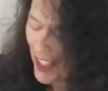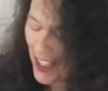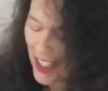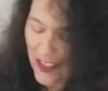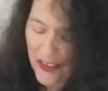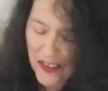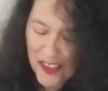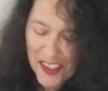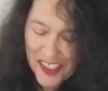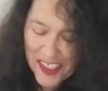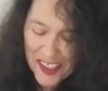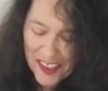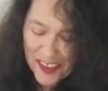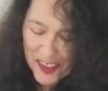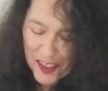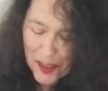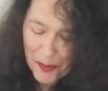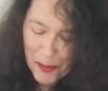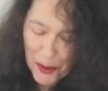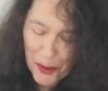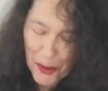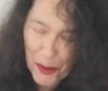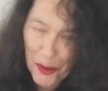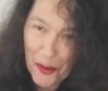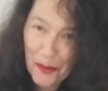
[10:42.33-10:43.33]

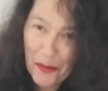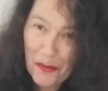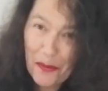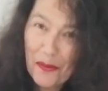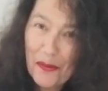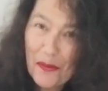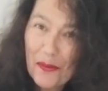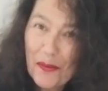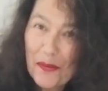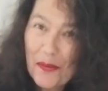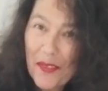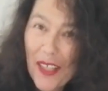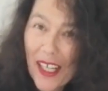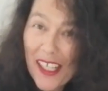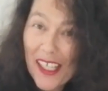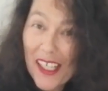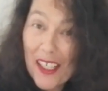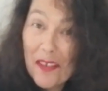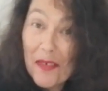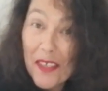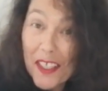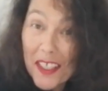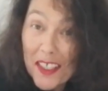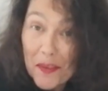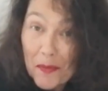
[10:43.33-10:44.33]
Irresistible. I
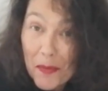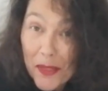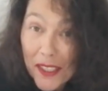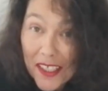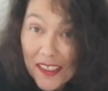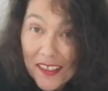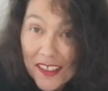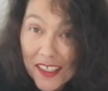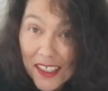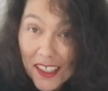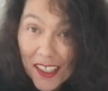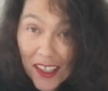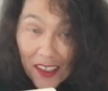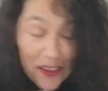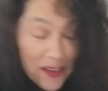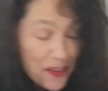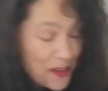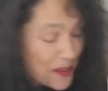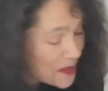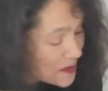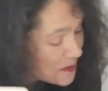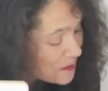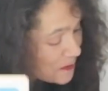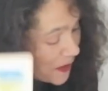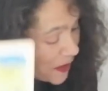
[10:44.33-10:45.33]
love it because it
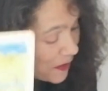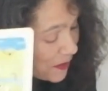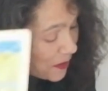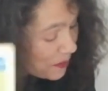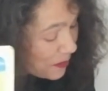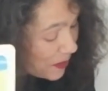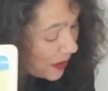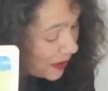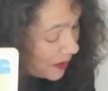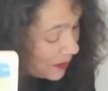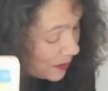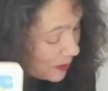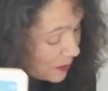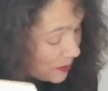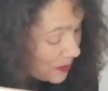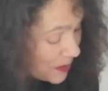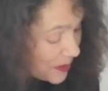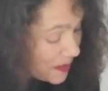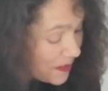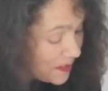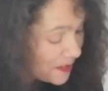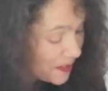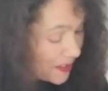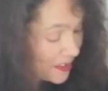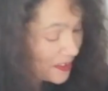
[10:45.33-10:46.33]
goes very well
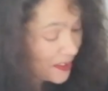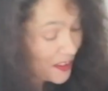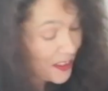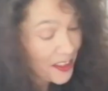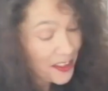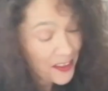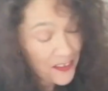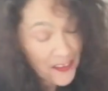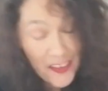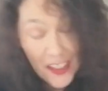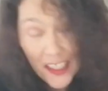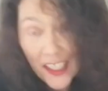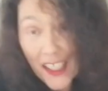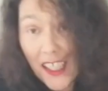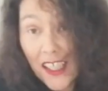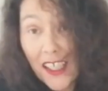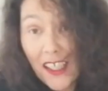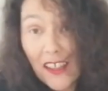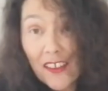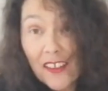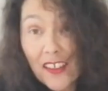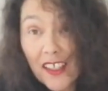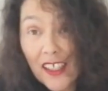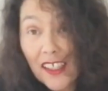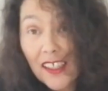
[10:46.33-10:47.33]
with the
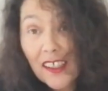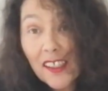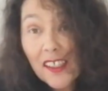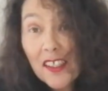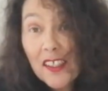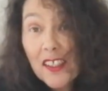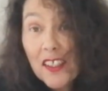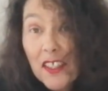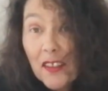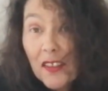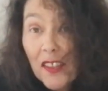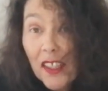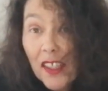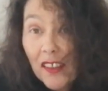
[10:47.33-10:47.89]
Leo card.